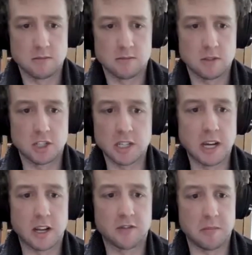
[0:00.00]
You just need
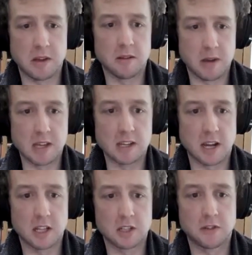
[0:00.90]
enough to make your
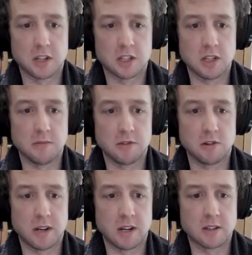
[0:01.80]
silage for your sheep through the
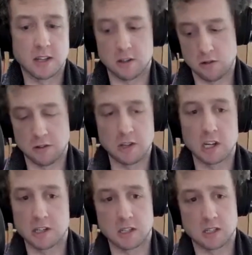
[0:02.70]
winter. Take 2 or 3
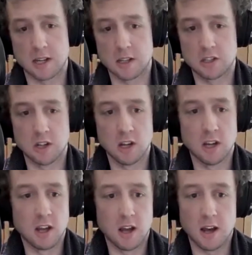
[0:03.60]
cuts of silage,
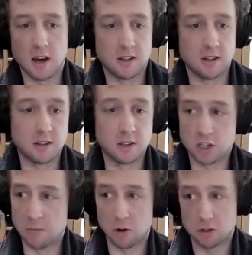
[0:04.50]
and the
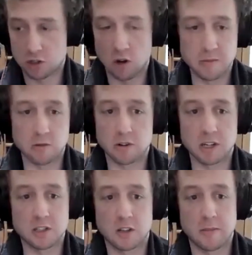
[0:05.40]
sheep all just communal
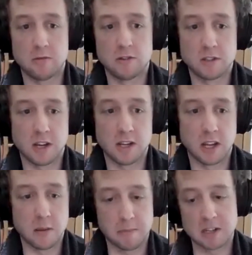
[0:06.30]
graze in the mountains, and you
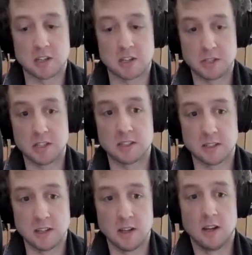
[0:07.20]
get big subsidies
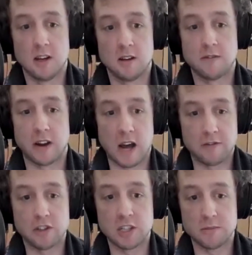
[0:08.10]
for
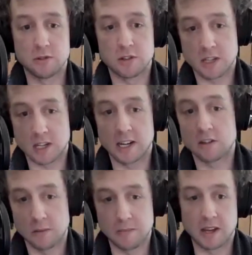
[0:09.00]
having sheep, so it's like an
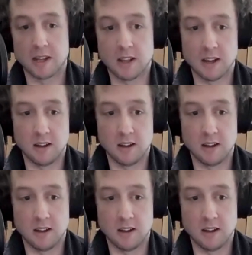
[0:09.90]
extra big earner.